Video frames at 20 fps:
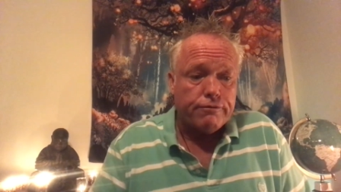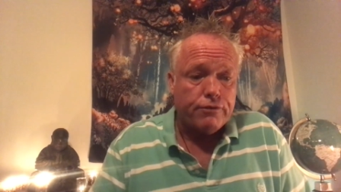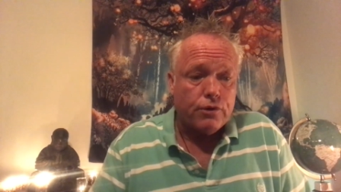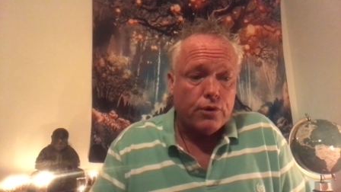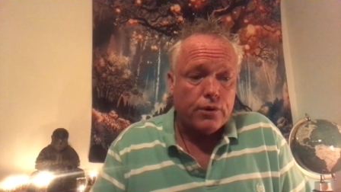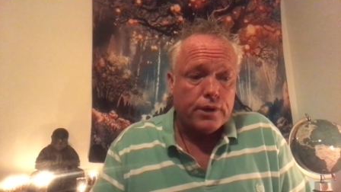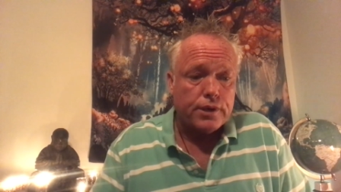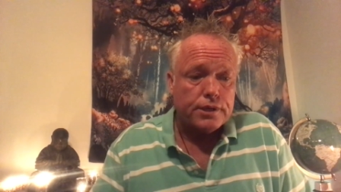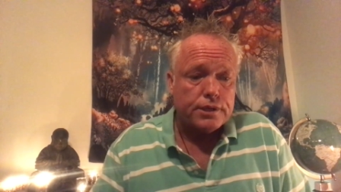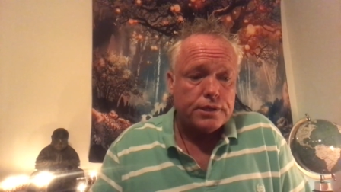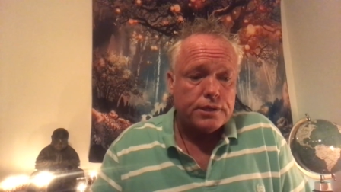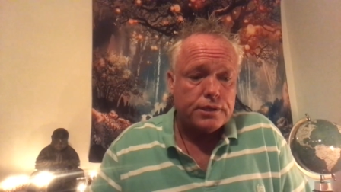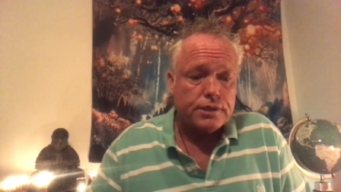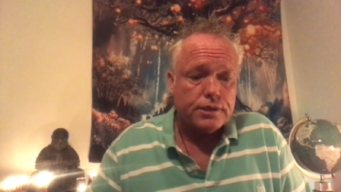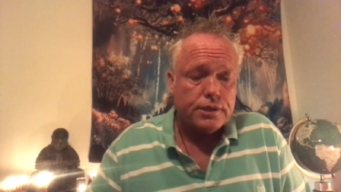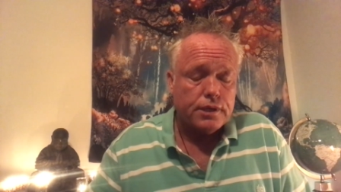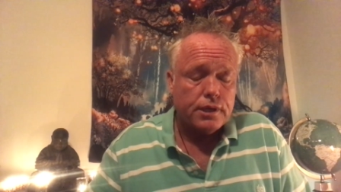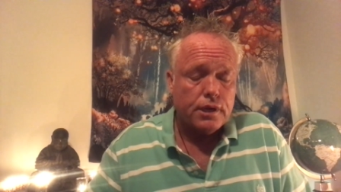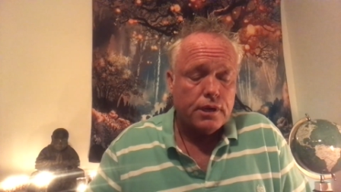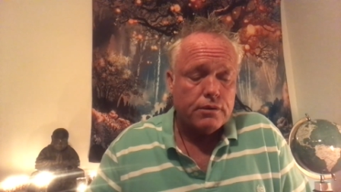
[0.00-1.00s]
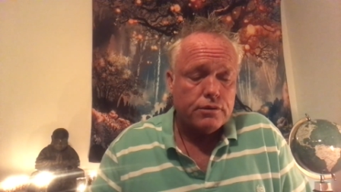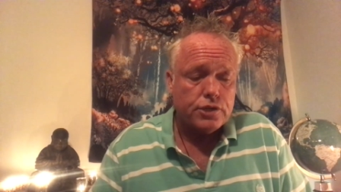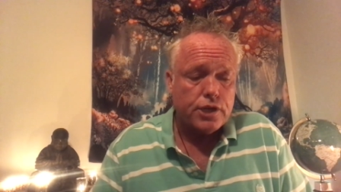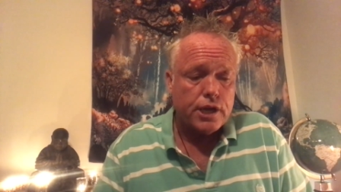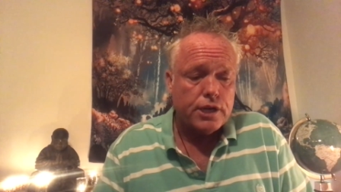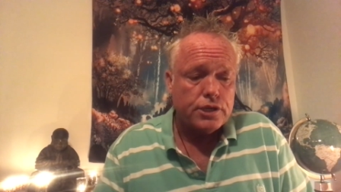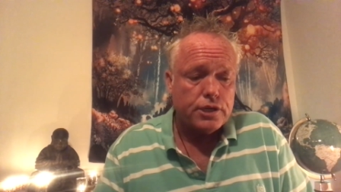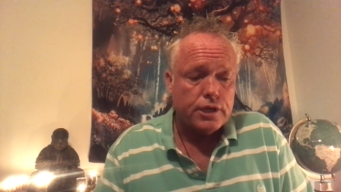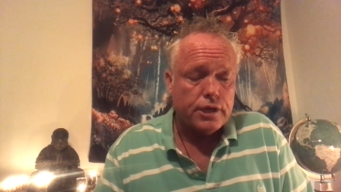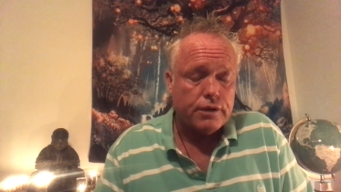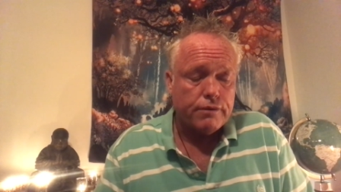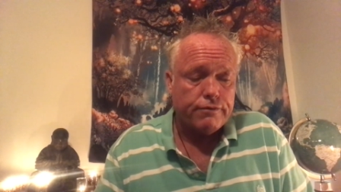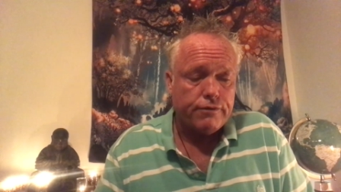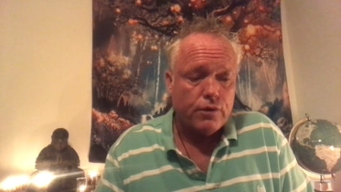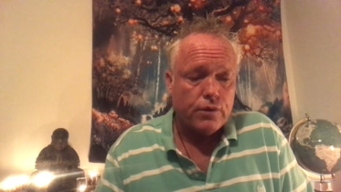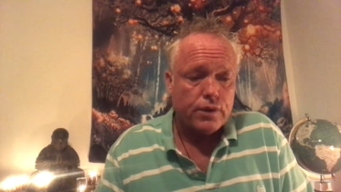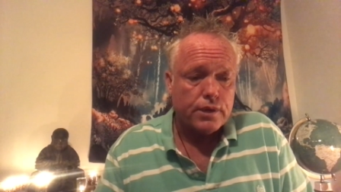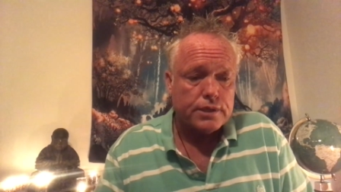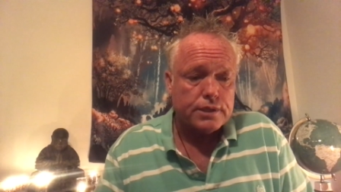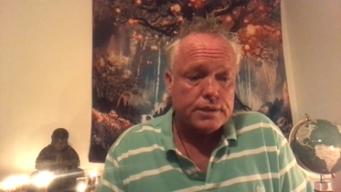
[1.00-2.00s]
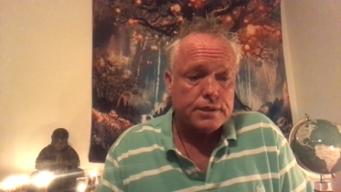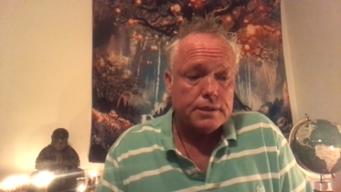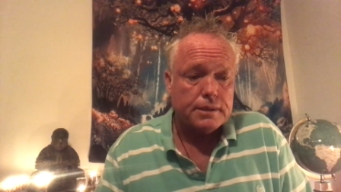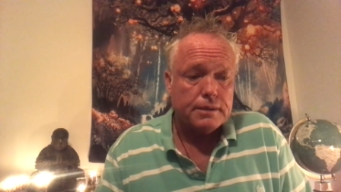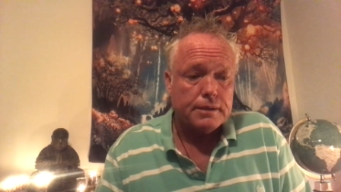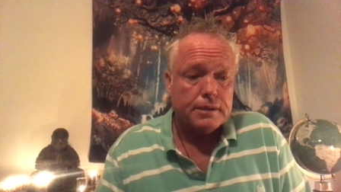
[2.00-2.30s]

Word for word: focus. You know, changing your focus, uh,